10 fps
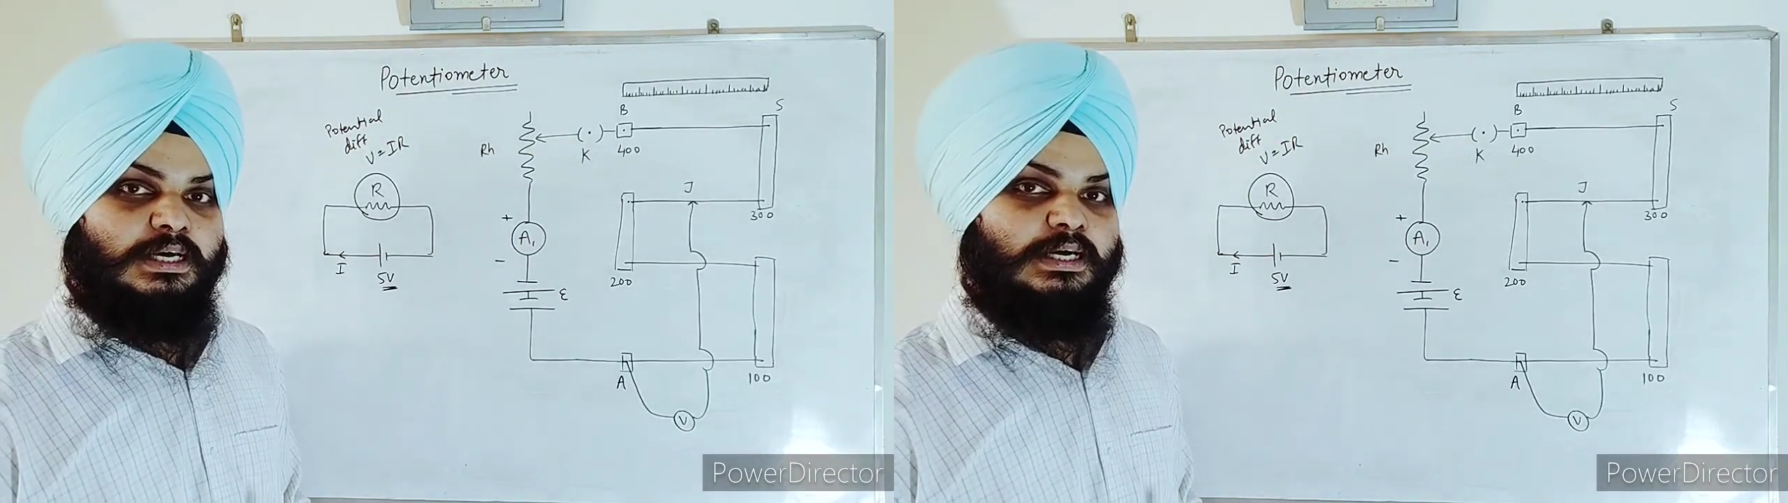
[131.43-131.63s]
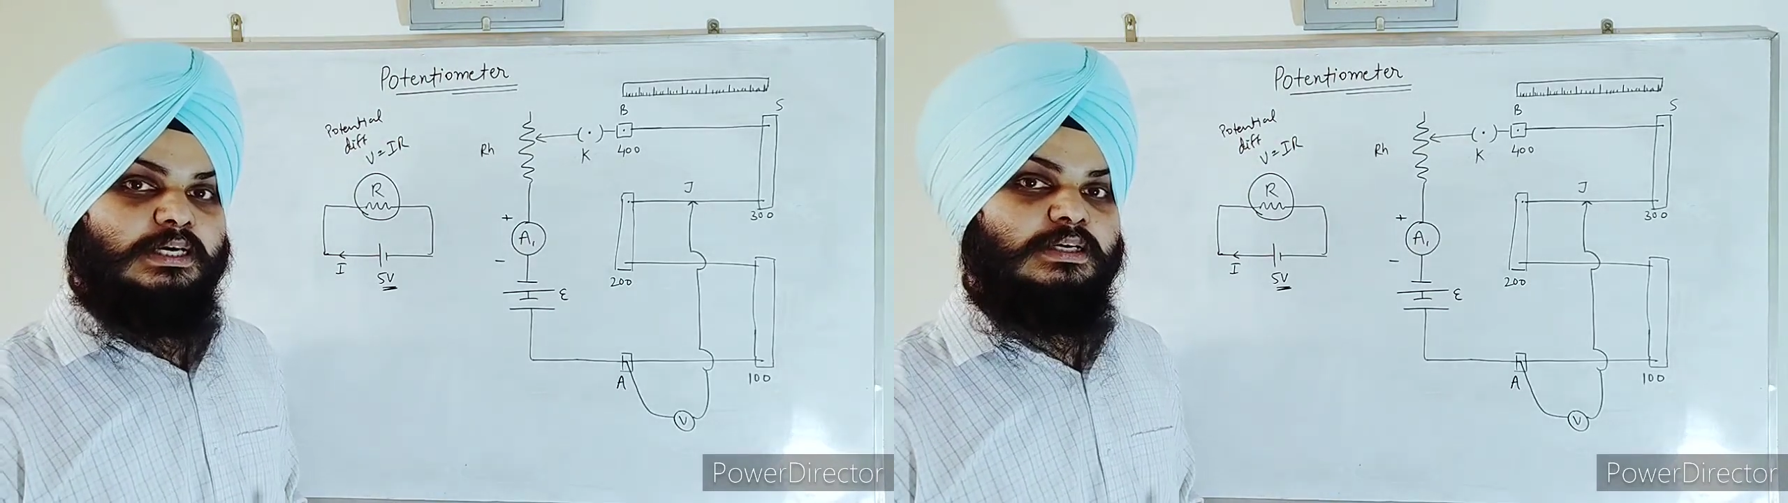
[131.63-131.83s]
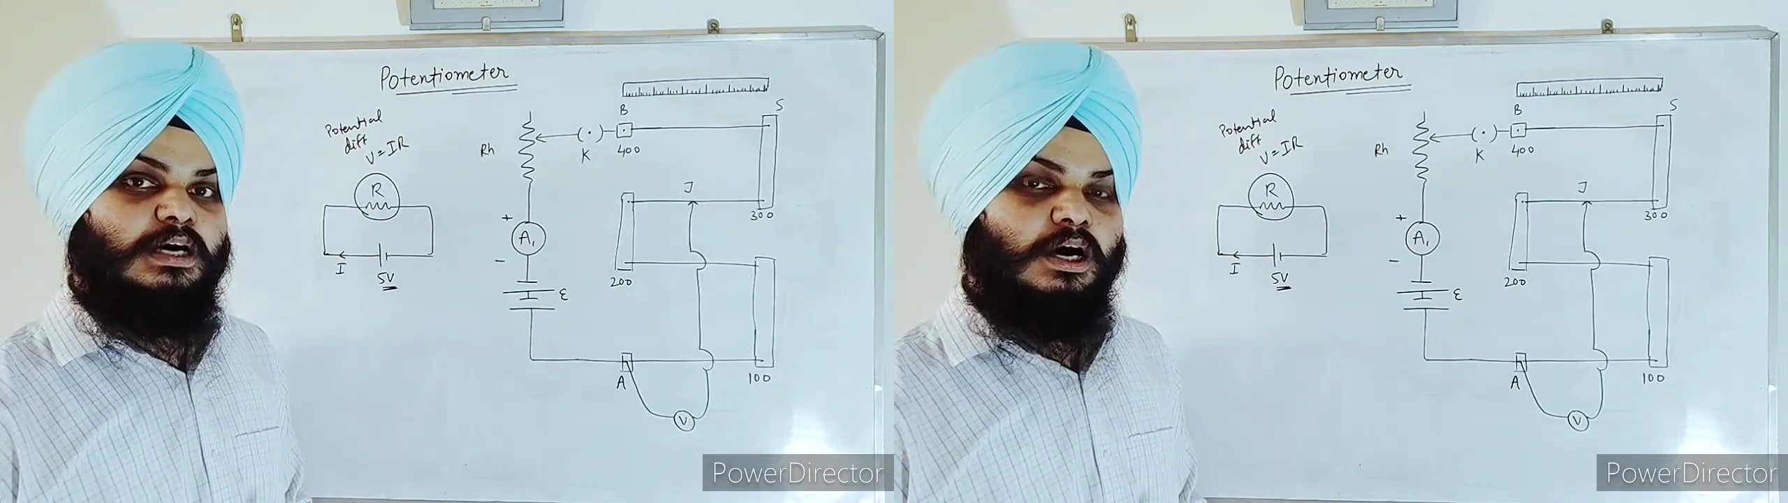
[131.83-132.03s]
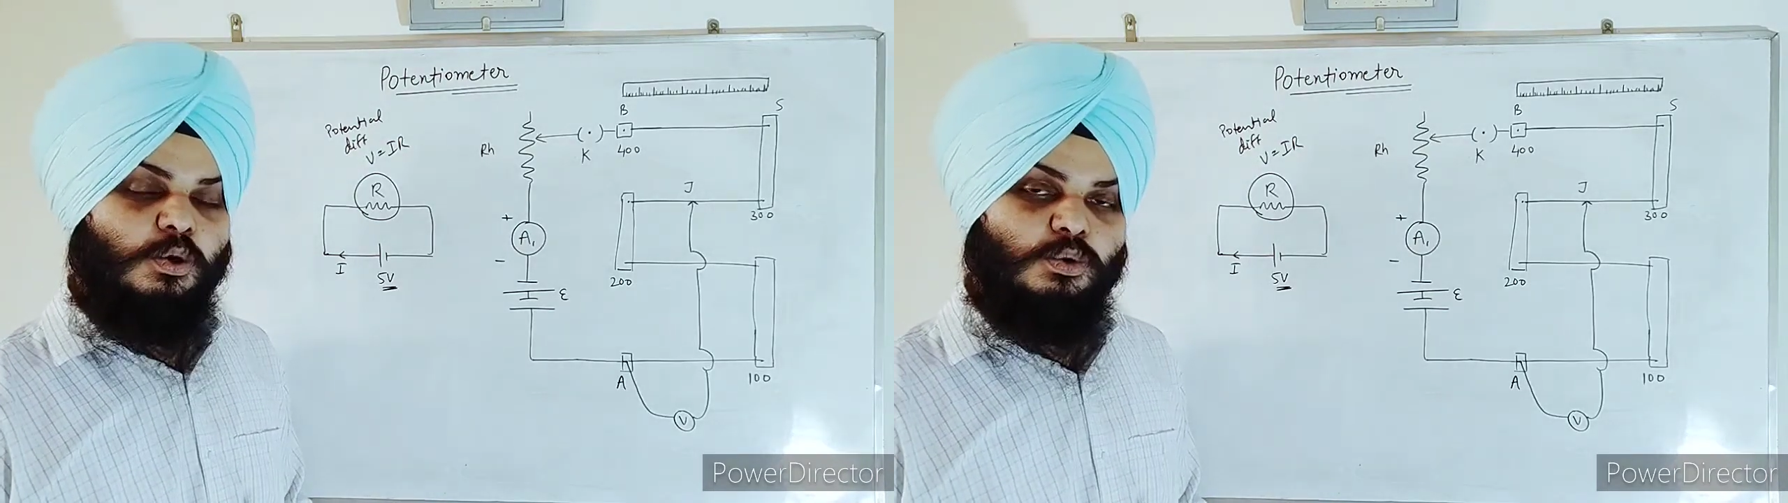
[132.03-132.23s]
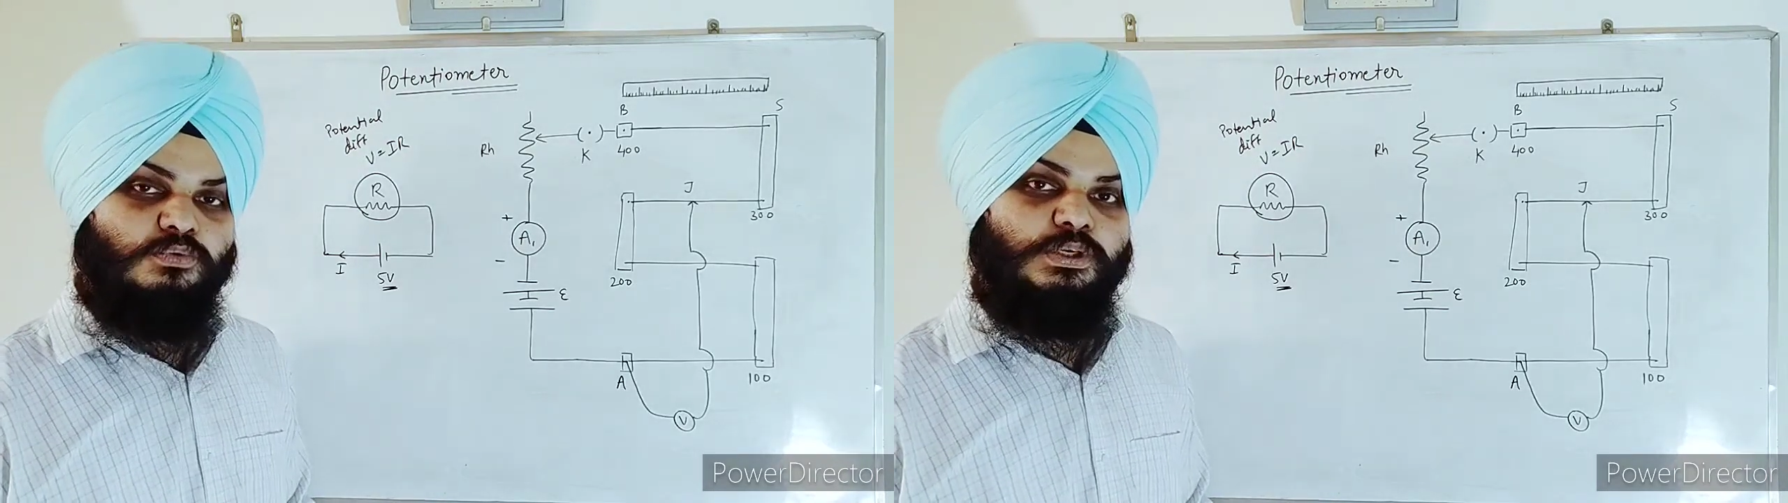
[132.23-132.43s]
and
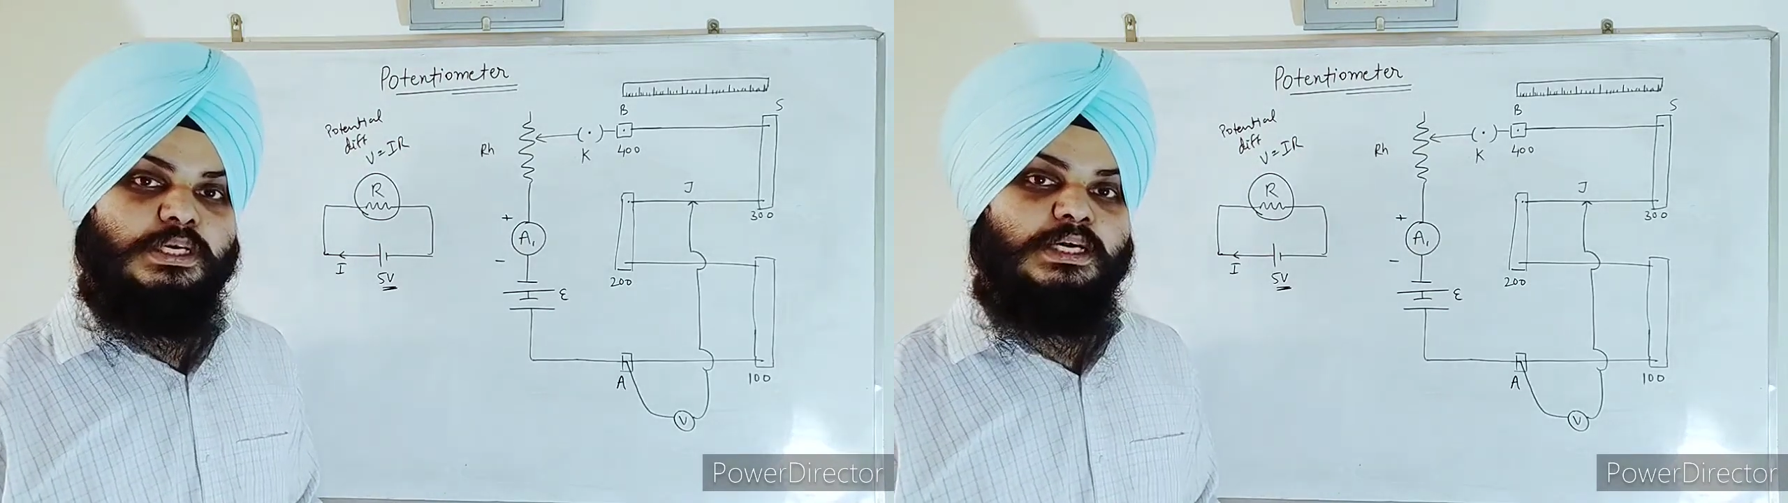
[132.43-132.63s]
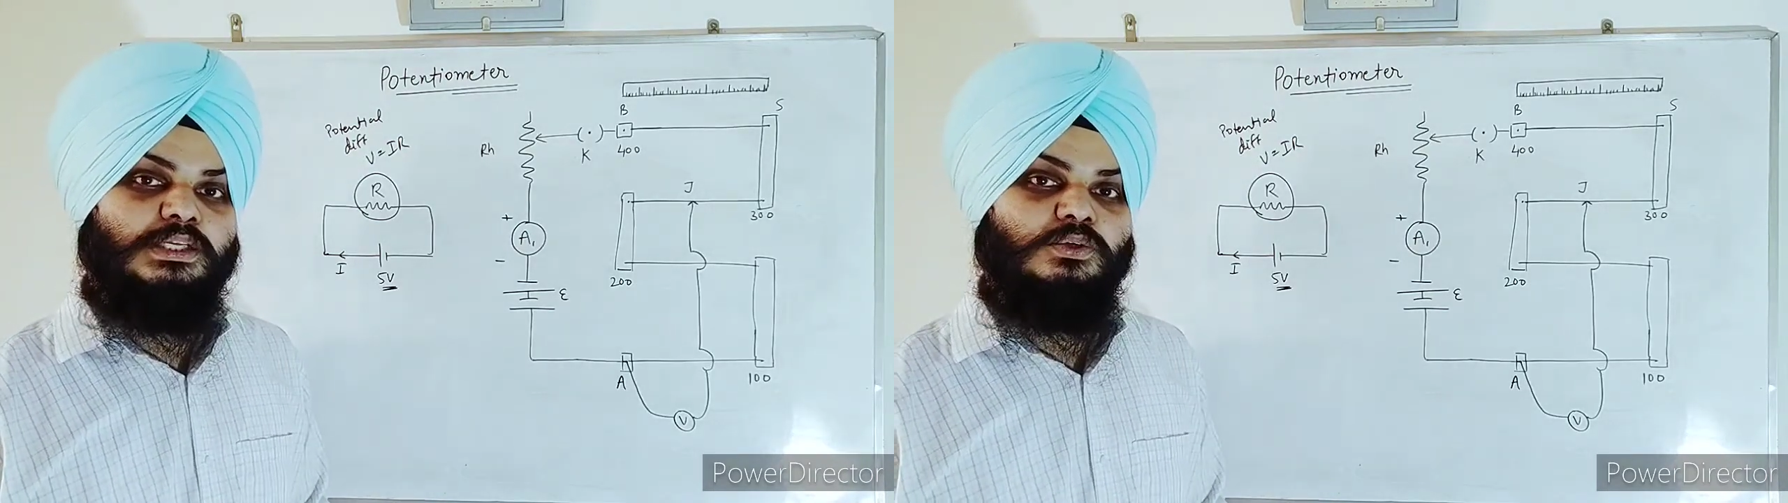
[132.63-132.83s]
how we can